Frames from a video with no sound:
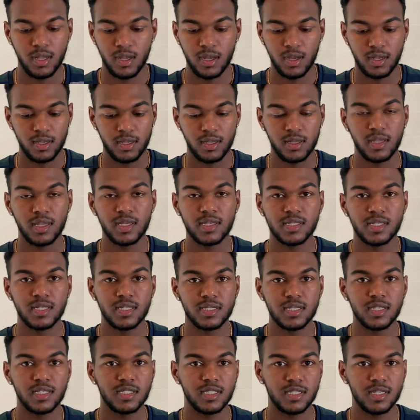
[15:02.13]
I need this,
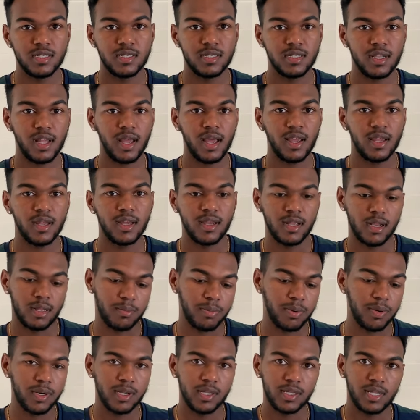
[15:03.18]
this, this, this, and that. And I
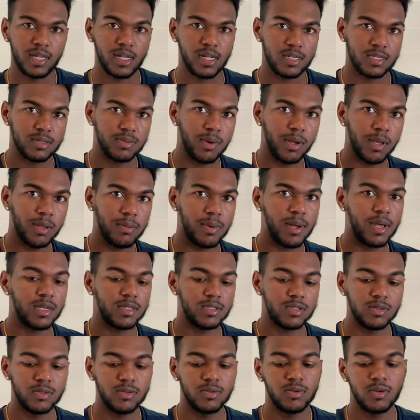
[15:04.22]
put it into that smaller bag.
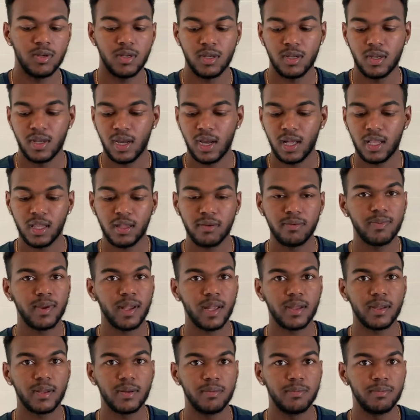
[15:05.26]
So I leave
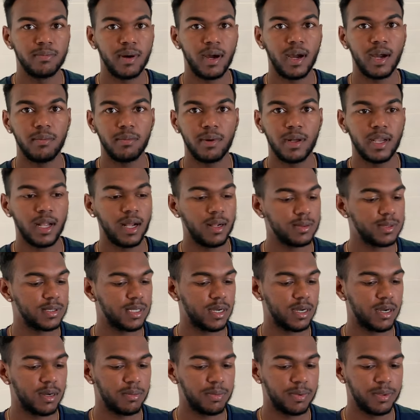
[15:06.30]
like behind my
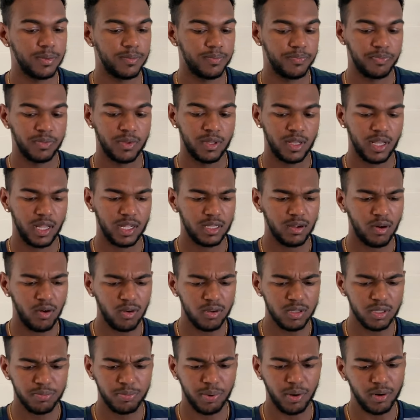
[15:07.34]
laptop, Like all
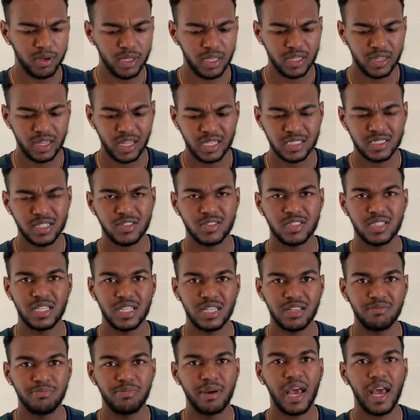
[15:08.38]
the bulky things I just
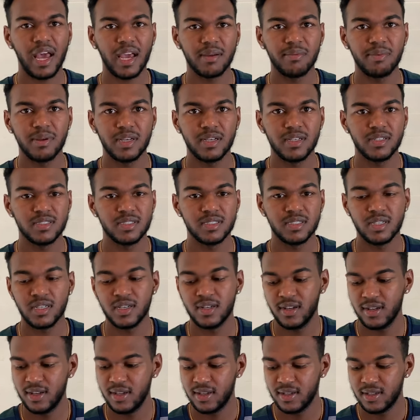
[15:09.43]
leave back because
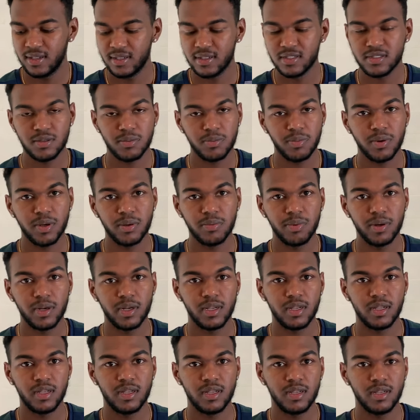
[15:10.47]
there's no point in bringing
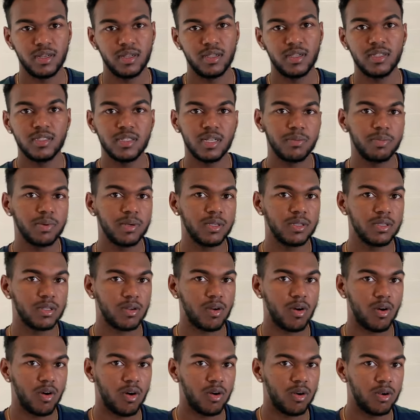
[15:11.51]
it unless I put it in the
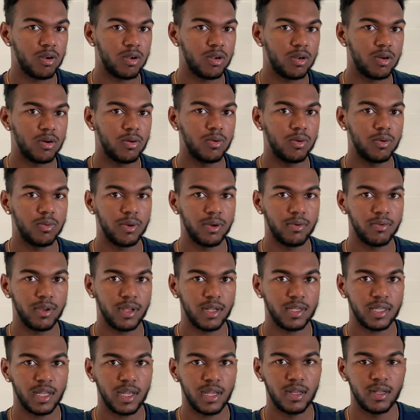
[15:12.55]
car or whatever
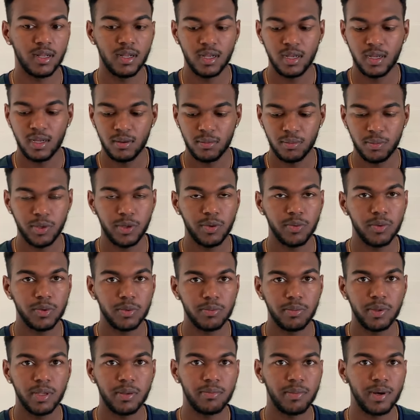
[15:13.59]
like that. But you want to
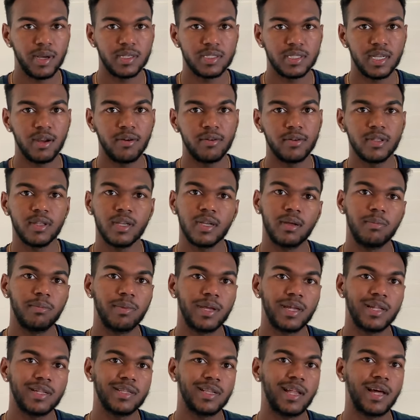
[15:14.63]
minimize everything and
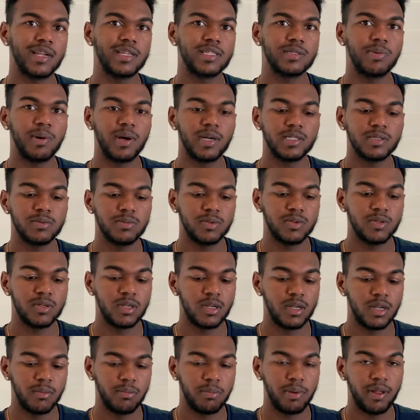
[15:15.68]
make it as light as possible
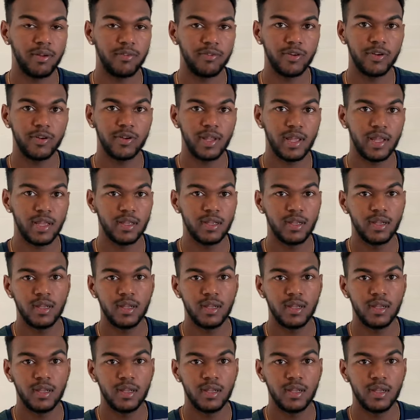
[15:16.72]
and plan for your day.